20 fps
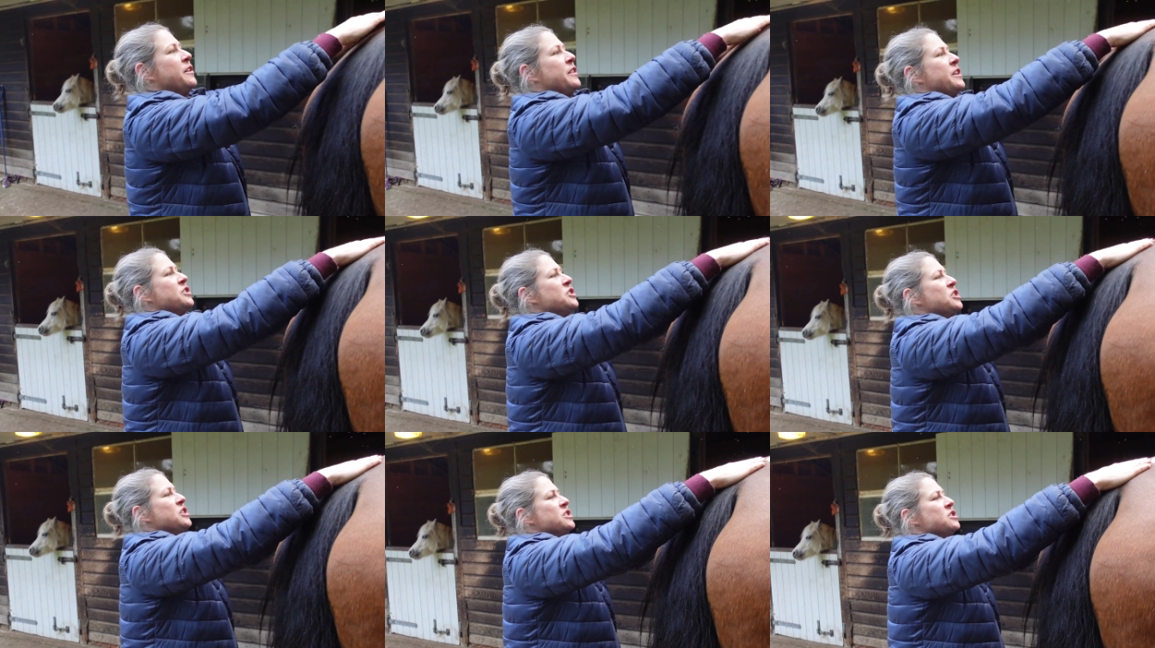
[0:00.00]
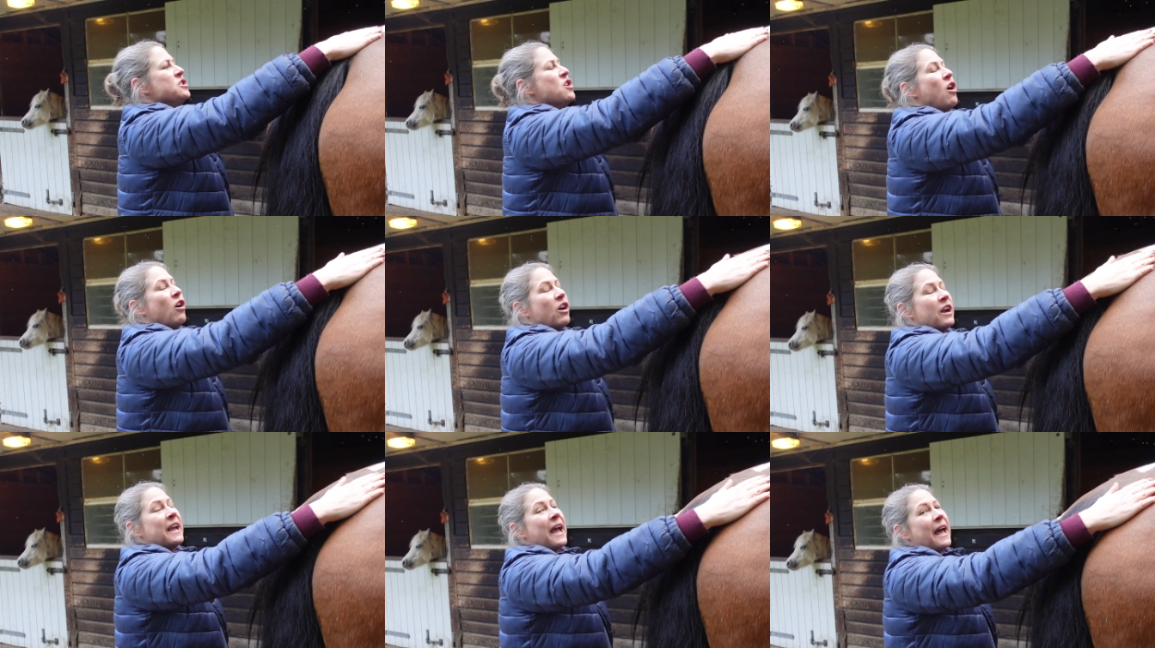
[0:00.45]
that she's
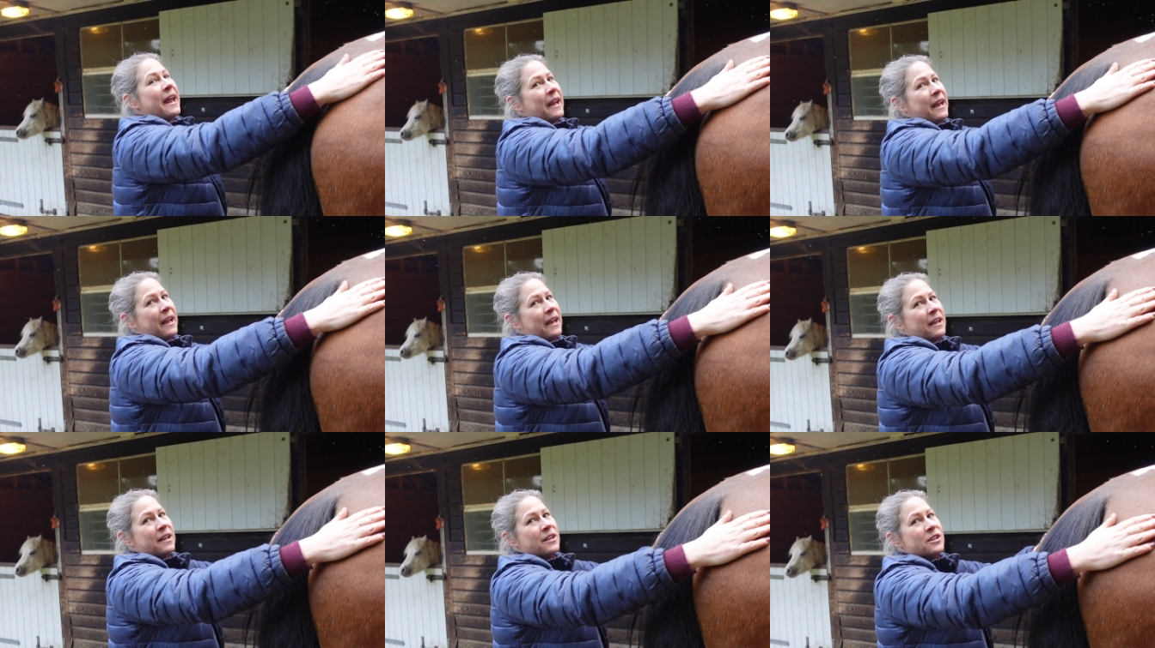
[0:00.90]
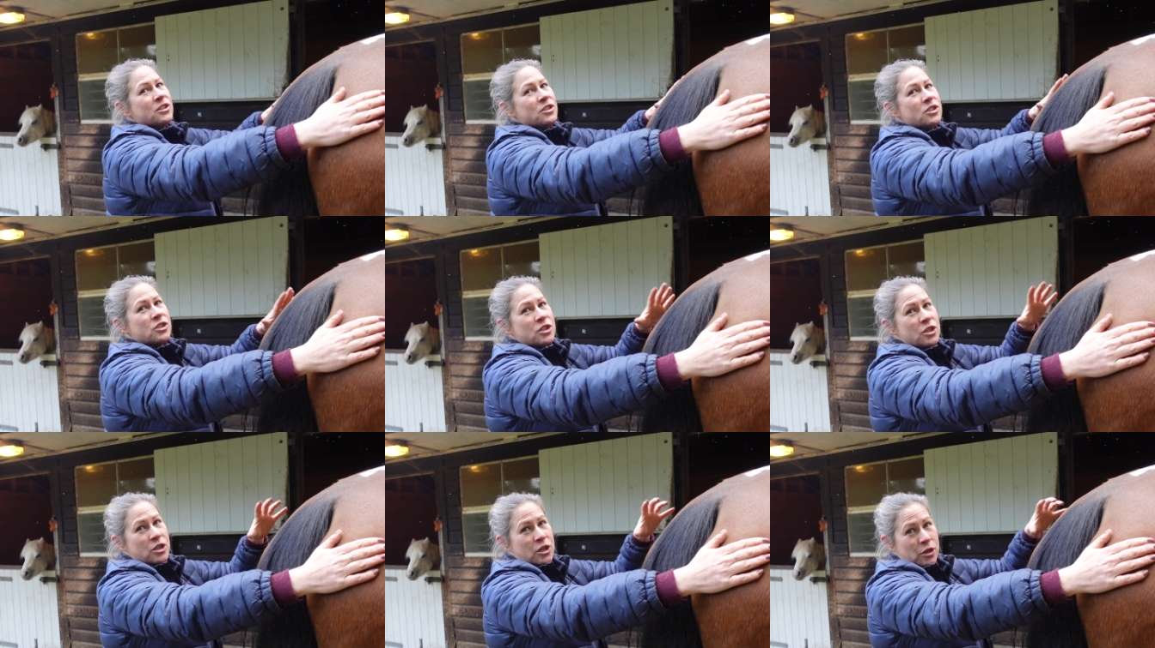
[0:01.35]
not getting
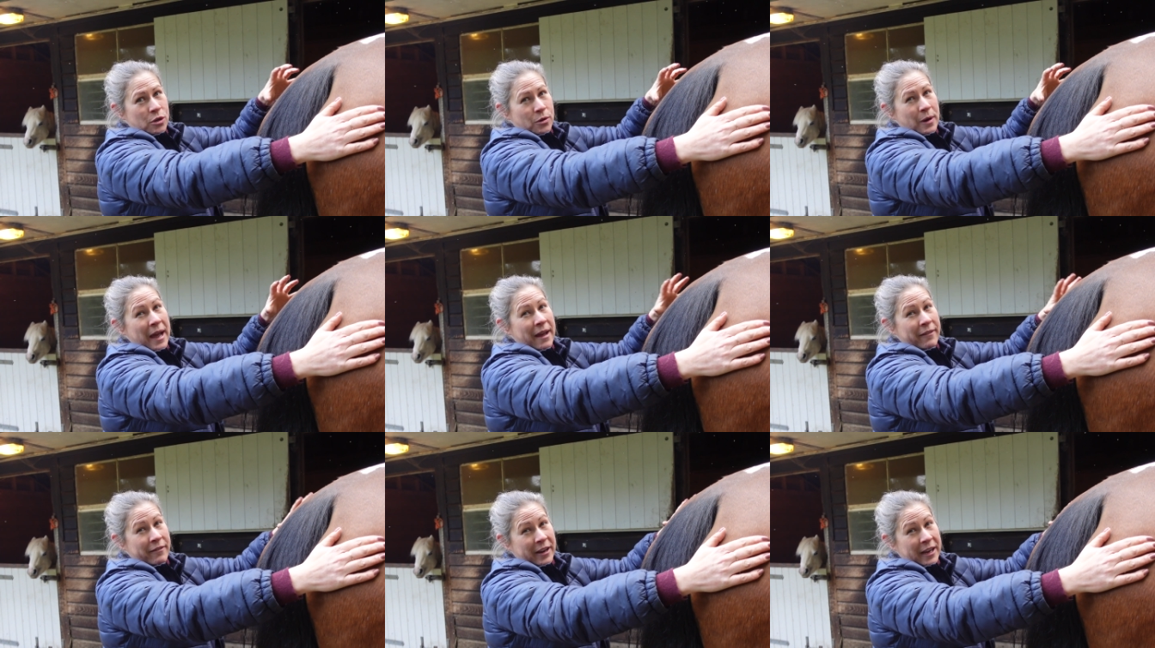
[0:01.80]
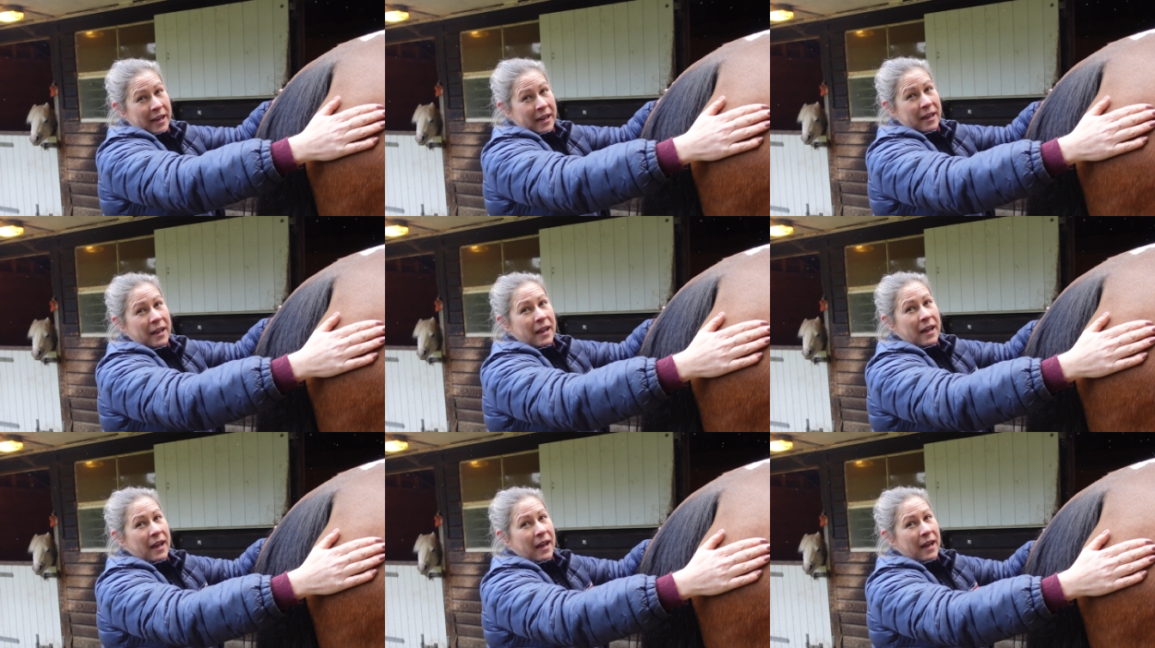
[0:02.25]
too heavy
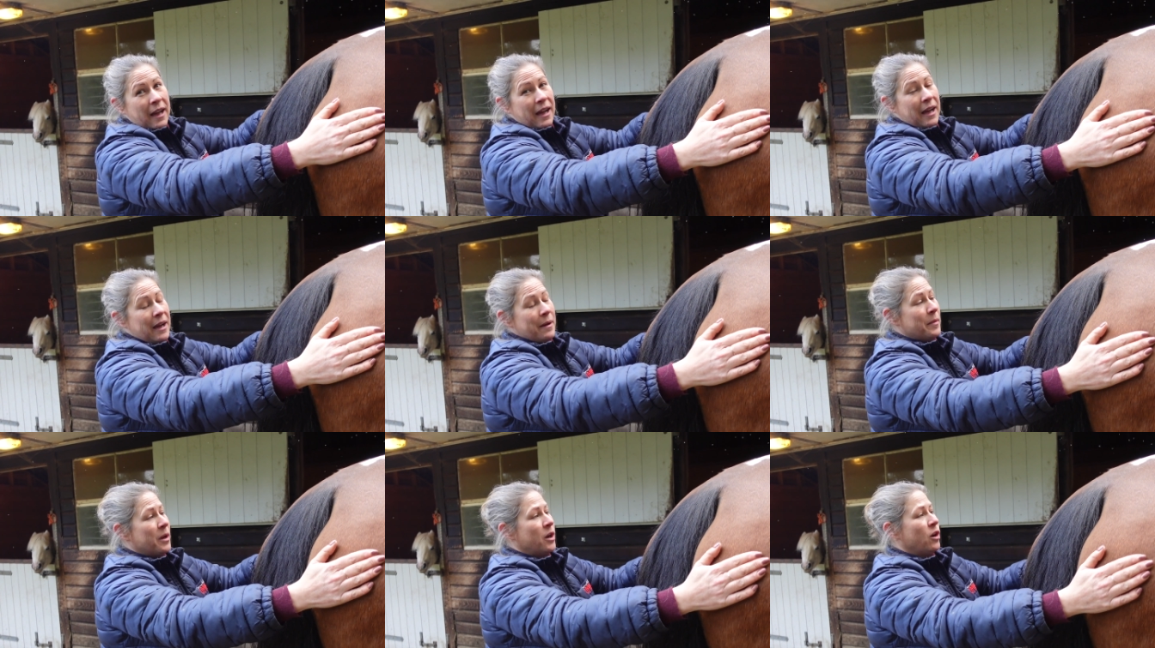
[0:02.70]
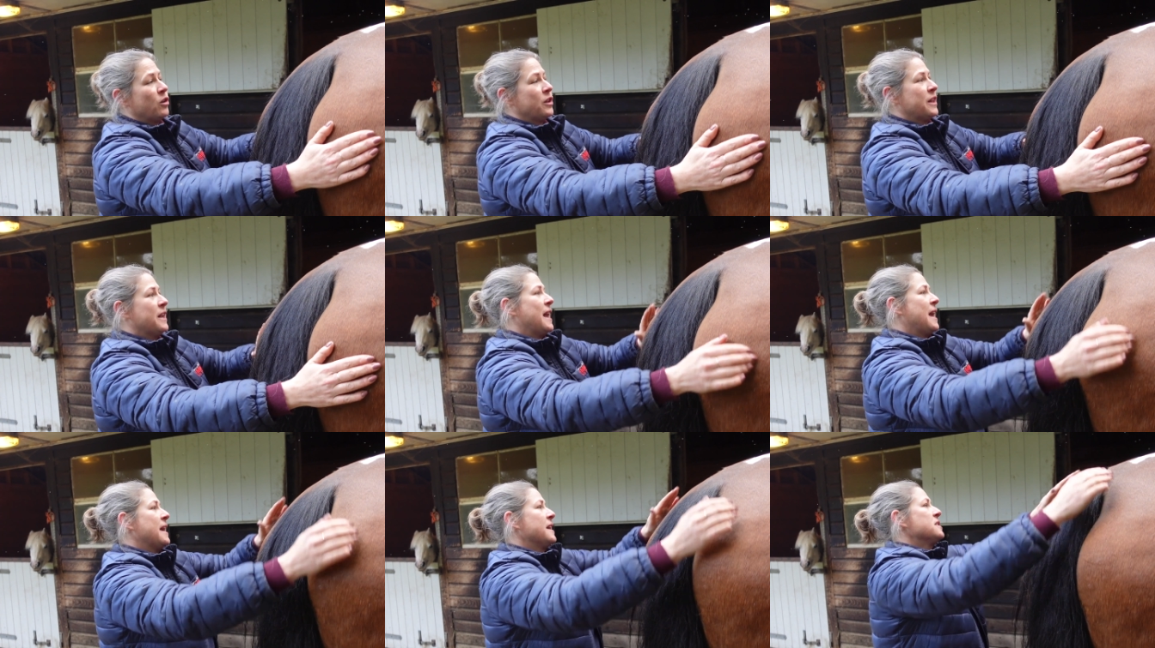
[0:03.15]
along
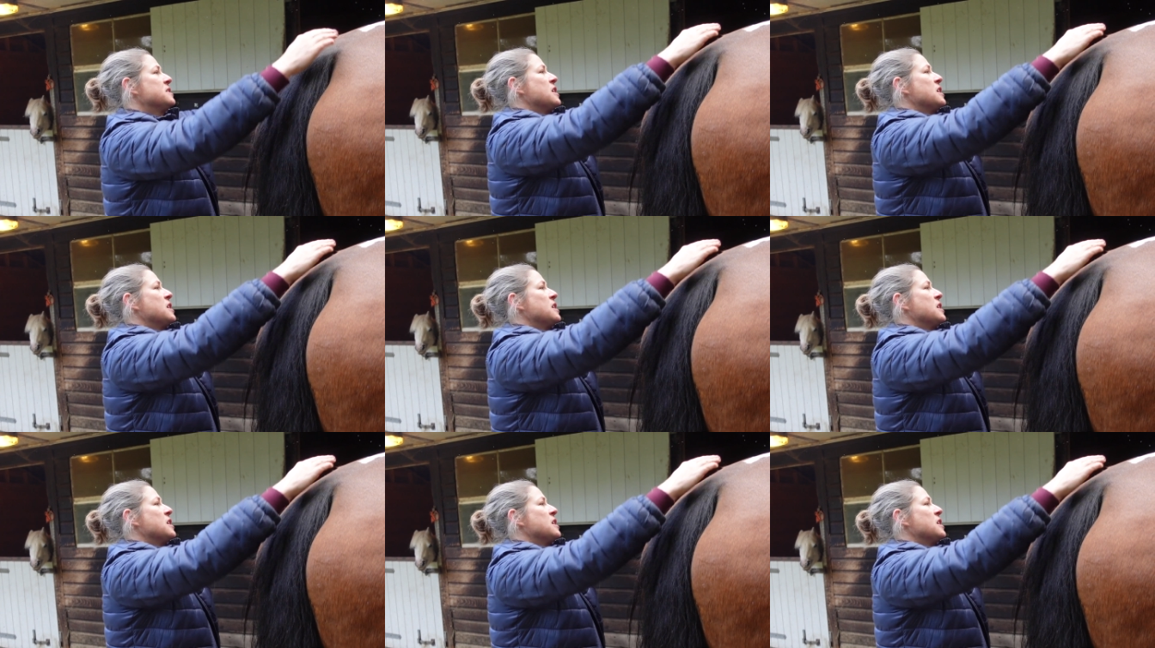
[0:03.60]
the neck.